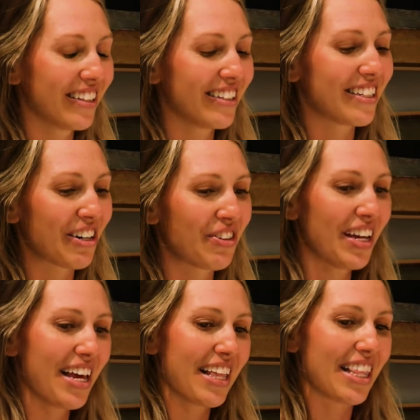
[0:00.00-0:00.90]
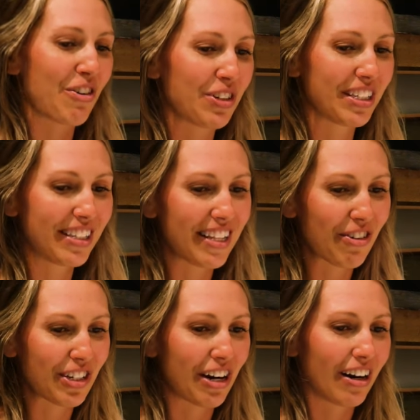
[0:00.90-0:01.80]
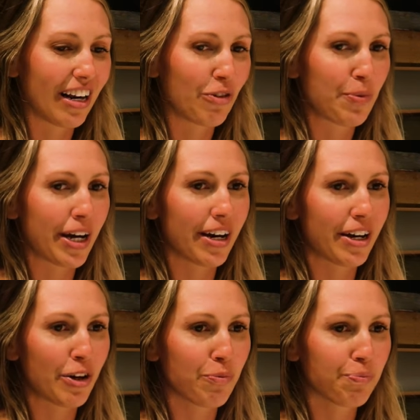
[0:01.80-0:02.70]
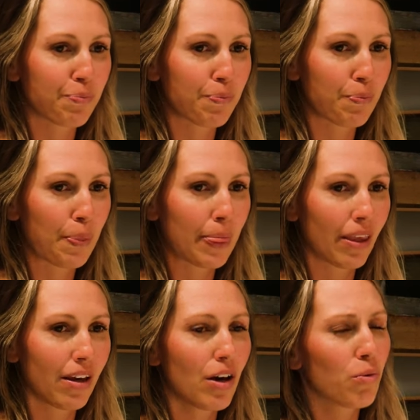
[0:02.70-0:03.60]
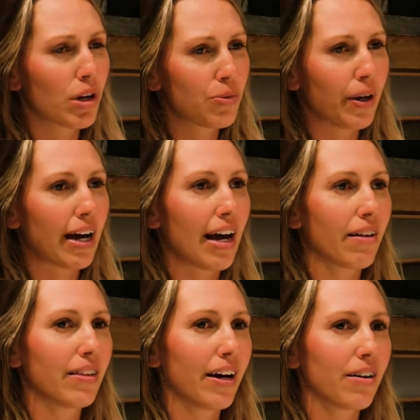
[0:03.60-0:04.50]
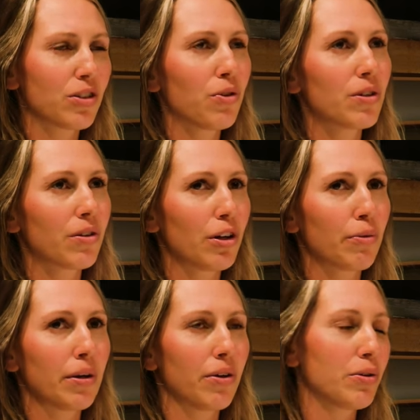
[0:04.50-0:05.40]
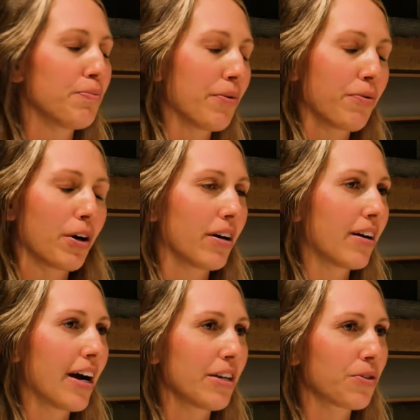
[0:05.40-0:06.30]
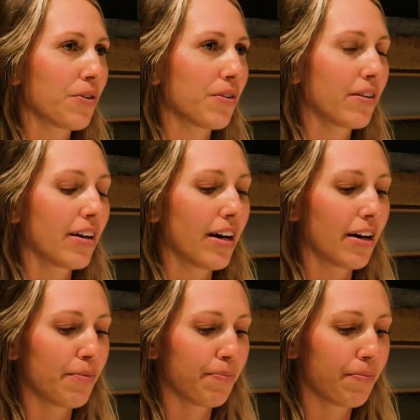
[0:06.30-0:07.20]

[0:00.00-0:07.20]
And so that was, that was a heartache. But um, once we got out there, so it was a little bit, it was before high school. Um,